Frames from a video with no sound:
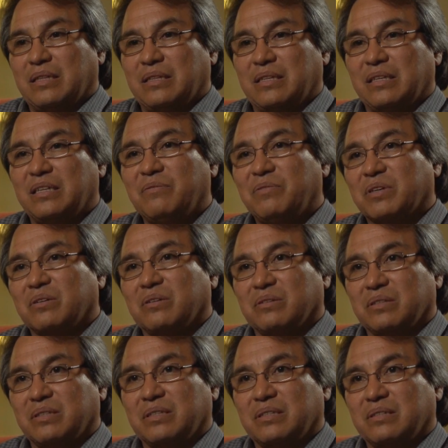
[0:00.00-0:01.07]
The
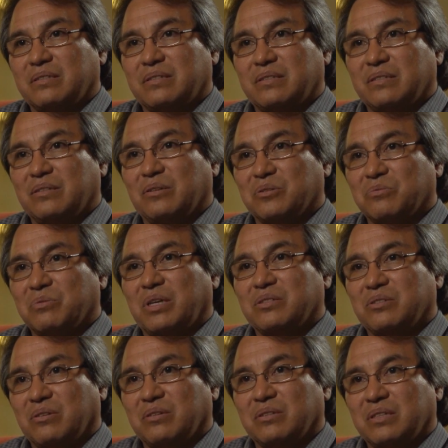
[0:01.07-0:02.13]
difficulty is those
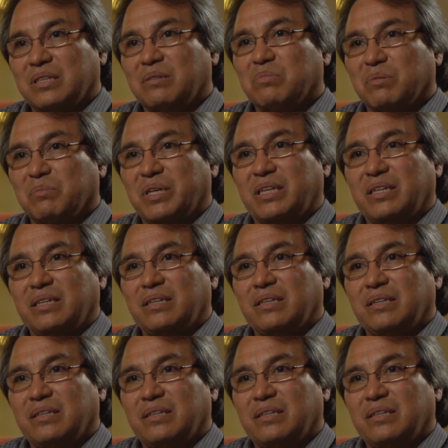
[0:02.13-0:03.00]
rights aren't implemented